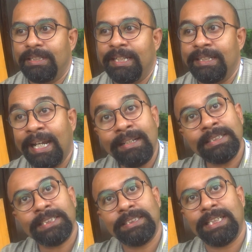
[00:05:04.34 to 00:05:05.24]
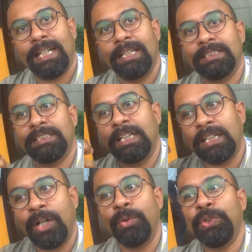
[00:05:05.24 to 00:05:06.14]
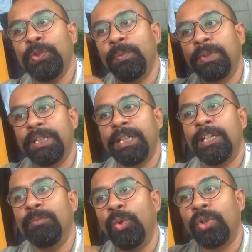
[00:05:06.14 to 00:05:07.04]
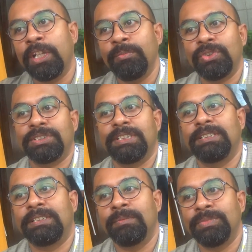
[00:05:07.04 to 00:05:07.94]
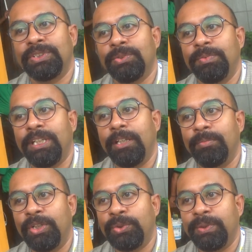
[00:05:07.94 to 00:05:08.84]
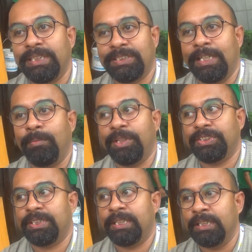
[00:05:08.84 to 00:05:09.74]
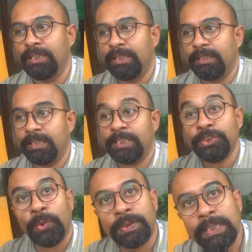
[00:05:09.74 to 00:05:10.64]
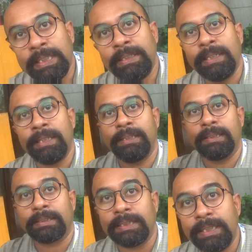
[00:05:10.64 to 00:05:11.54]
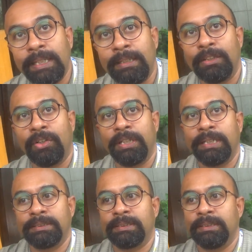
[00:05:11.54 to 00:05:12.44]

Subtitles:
And that is the challenge, is like, how do you create more and more systems to be able to establish that there is authentic, real knowledge.